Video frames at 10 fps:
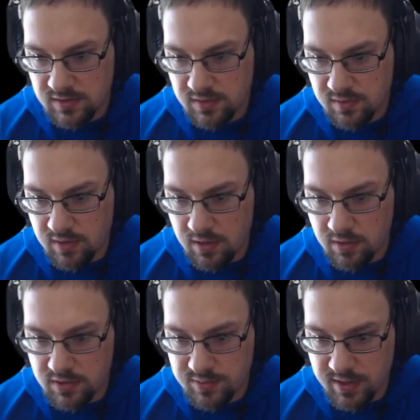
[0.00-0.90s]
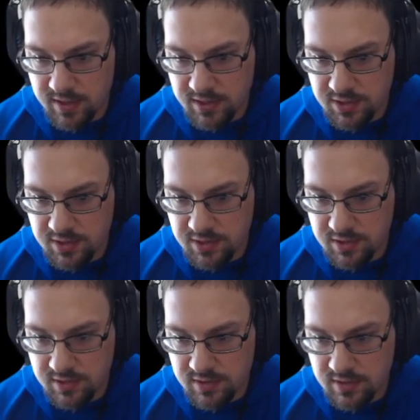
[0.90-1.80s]
The ogres perish.
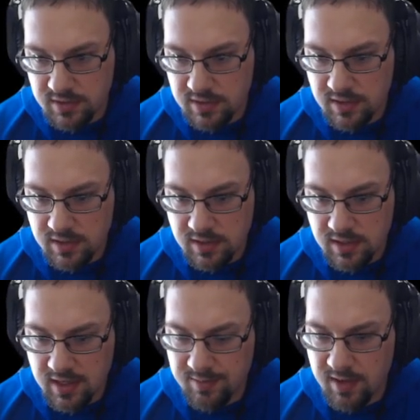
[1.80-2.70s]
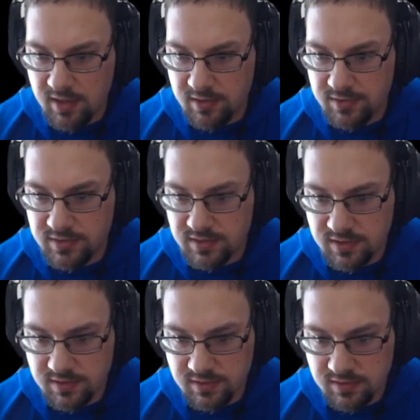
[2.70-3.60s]
I may lose.
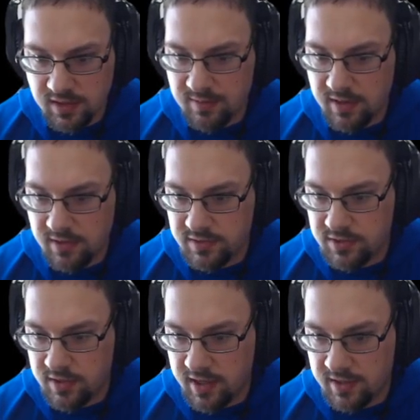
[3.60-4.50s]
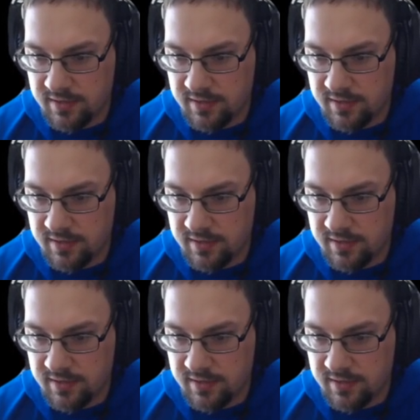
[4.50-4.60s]
Yep, I lose a dragon.